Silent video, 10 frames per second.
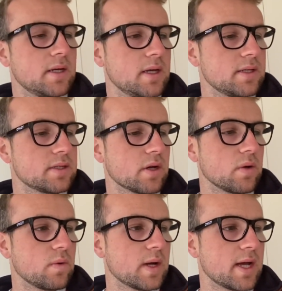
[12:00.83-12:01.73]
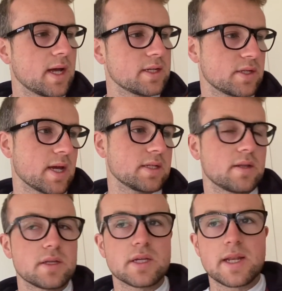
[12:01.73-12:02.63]
So yeah,
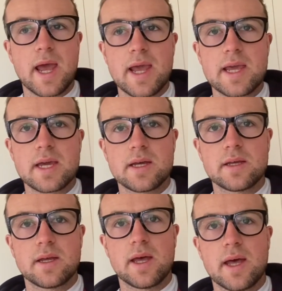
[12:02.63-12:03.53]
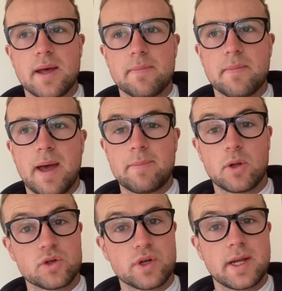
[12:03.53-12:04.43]
today I'm
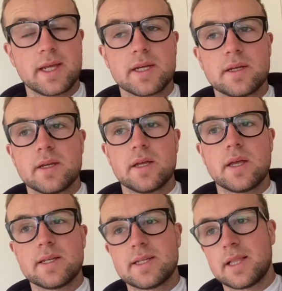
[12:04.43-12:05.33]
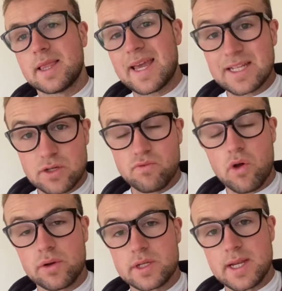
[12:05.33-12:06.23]
not training until later
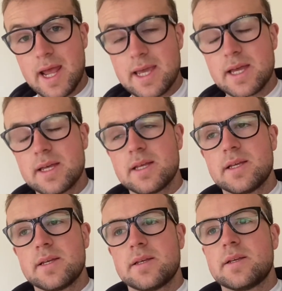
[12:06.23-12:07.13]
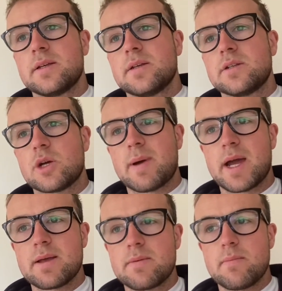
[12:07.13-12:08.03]
on today. So
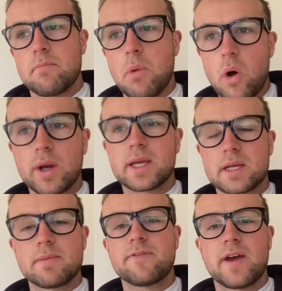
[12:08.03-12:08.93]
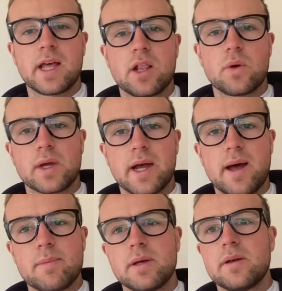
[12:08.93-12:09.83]
my morning can be fairly low
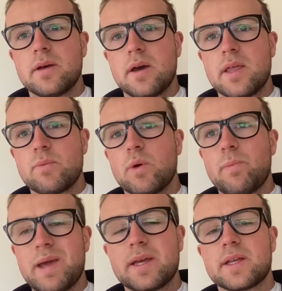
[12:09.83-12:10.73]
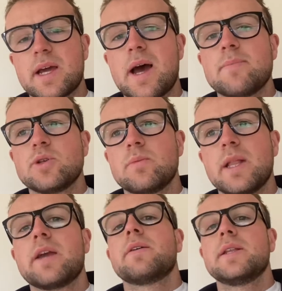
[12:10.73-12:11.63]
carb, and then we'll pick the carbs up
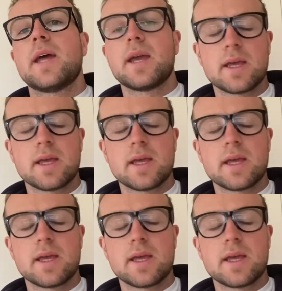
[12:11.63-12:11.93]
later in the day.